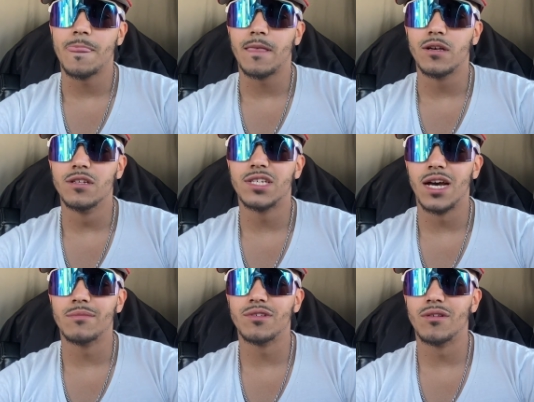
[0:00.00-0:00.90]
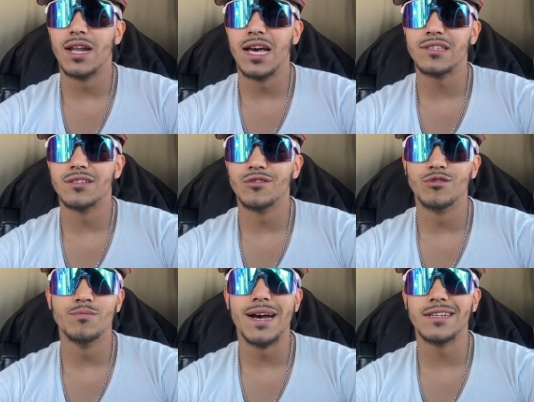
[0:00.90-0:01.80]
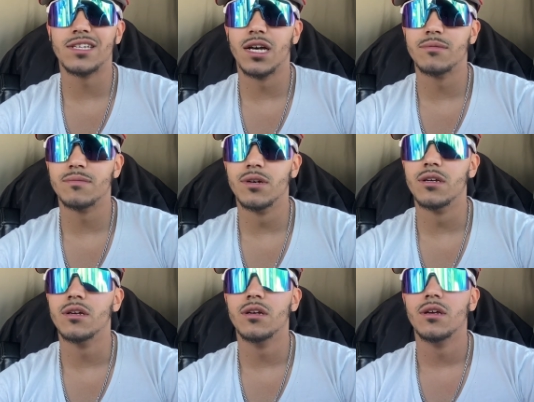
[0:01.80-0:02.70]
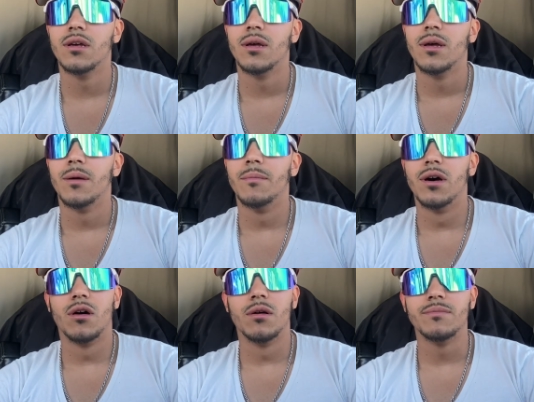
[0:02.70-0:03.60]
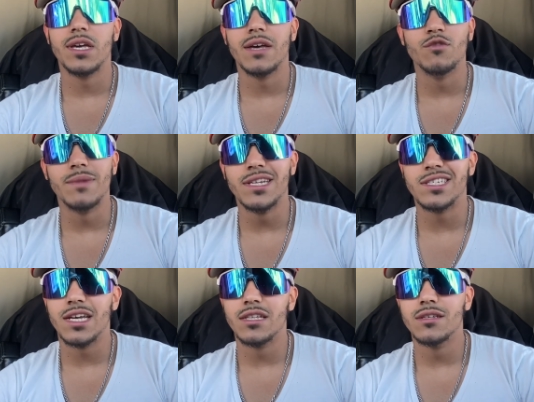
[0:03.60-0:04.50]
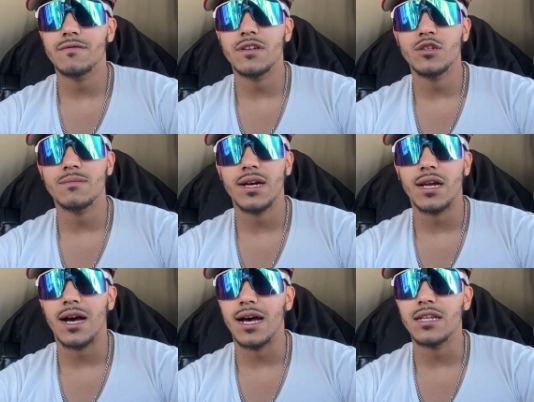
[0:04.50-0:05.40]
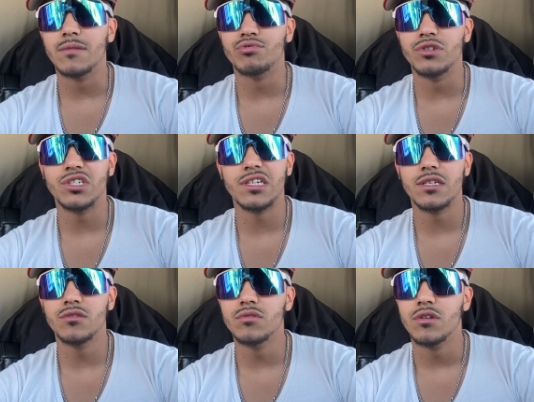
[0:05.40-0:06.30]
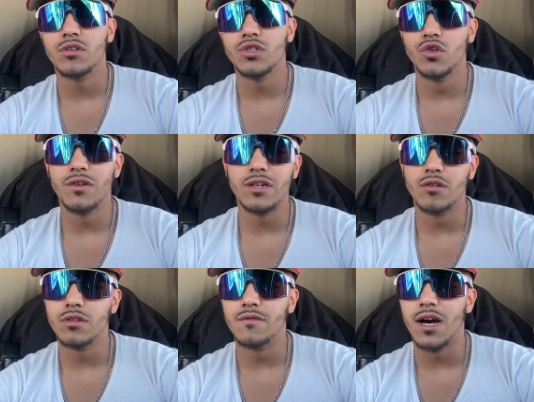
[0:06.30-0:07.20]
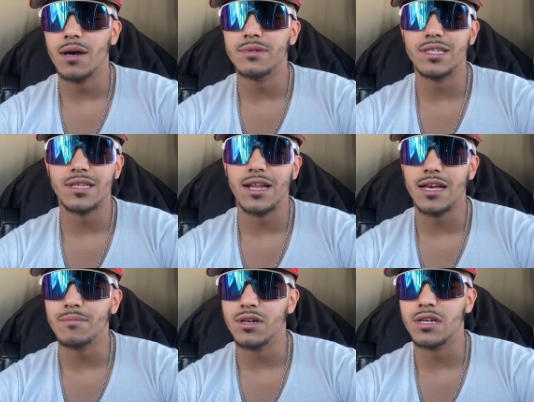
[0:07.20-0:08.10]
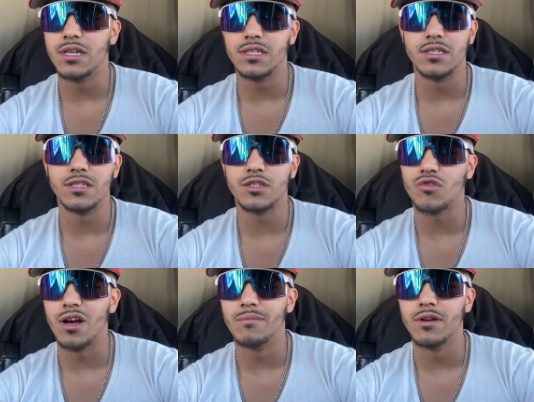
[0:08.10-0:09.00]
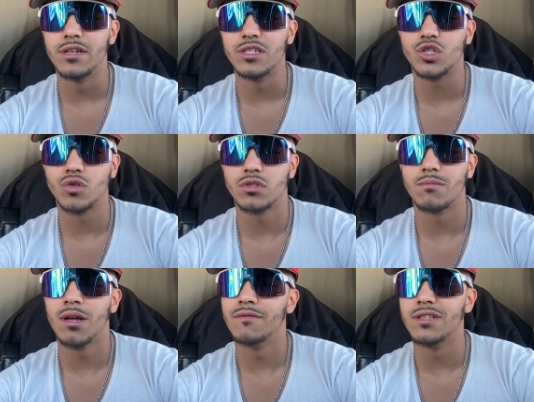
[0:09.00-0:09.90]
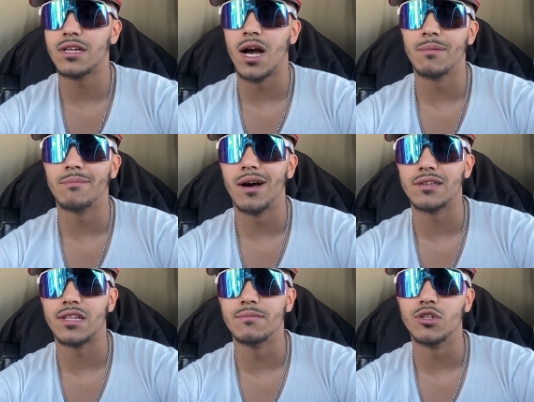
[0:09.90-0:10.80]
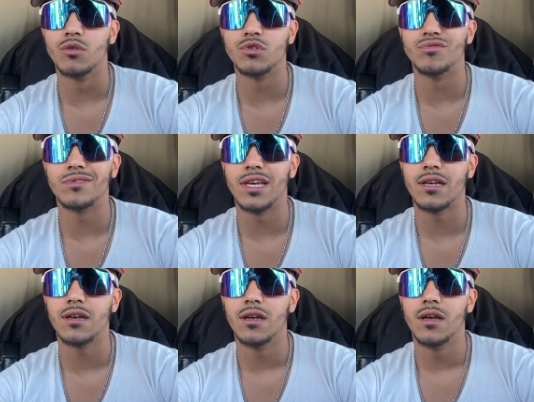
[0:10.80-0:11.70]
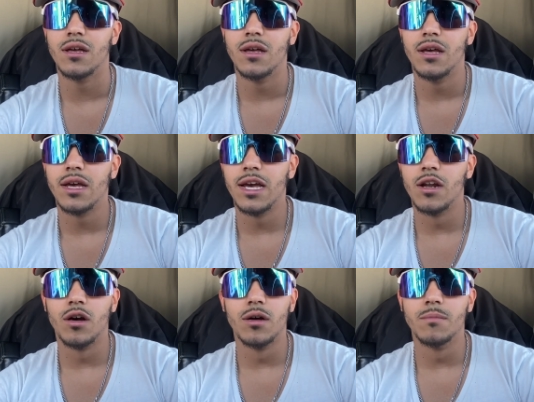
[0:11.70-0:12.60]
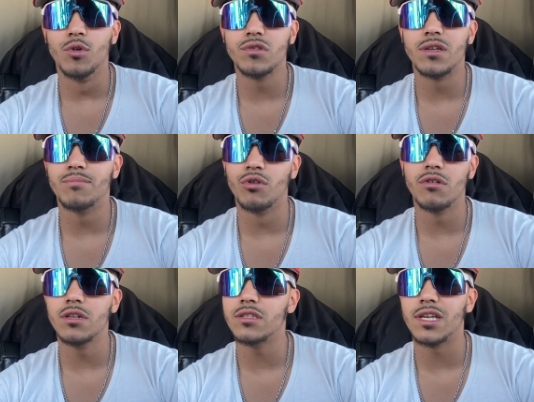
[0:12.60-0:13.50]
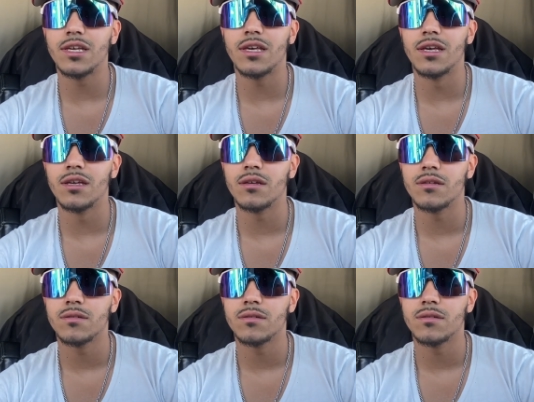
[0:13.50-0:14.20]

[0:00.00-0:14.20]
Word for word: Good times don't last and no little bad times, but but um yeah, if you made it to the end of the video, man, I highly appreciate you. You already know the vibes. Hit the like button, hit the subscribe button, and show some love in the comment box. Let me know what you think. And uh, most importantly, take care.